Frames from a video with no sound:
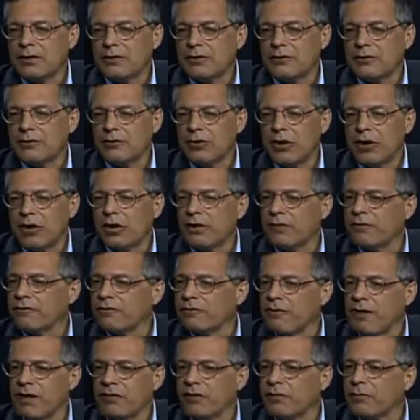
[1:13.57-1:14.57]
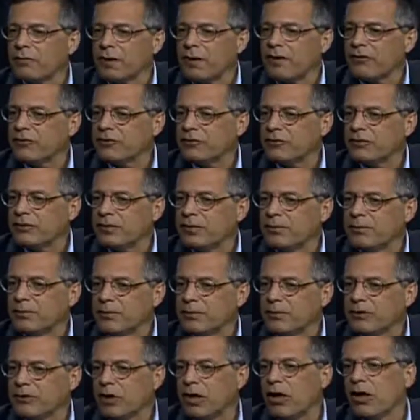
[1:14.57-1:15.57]
tarred and feathered, basically,
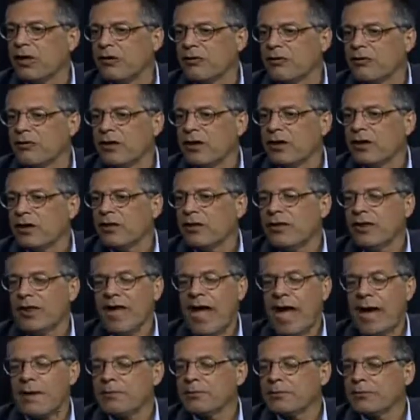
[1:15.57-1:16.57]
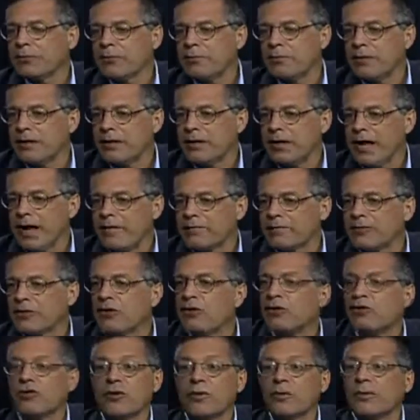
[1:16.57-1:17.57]
because they happen to have been in
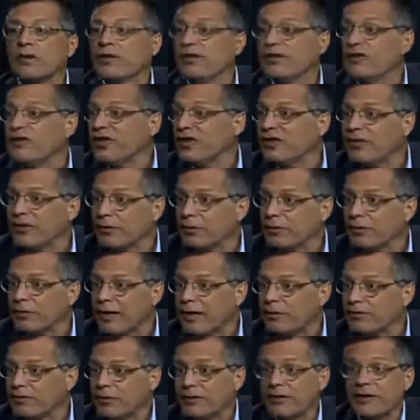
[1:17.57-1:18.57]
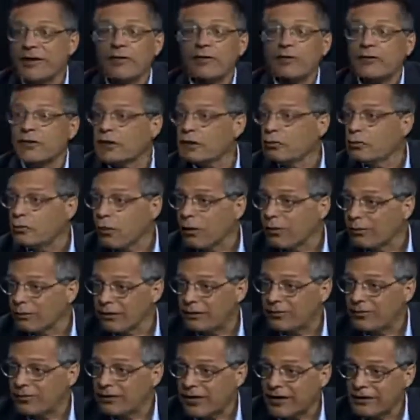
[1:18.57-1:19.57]
Africa, or somebody said they were in Africa and they really
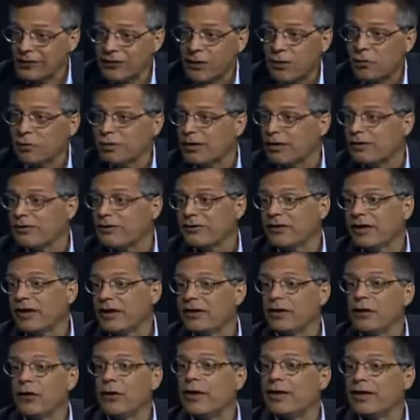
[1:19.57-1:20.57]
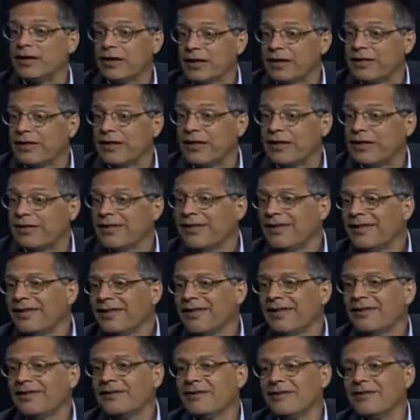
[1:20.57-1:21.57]
weren't, and they had no idea that
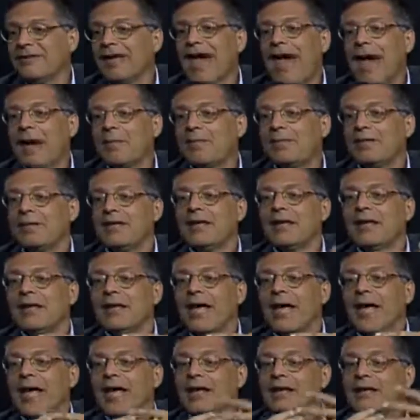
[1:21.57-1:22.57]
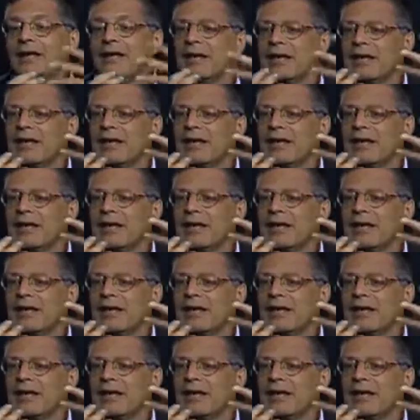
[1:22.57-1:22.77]
this had happened. And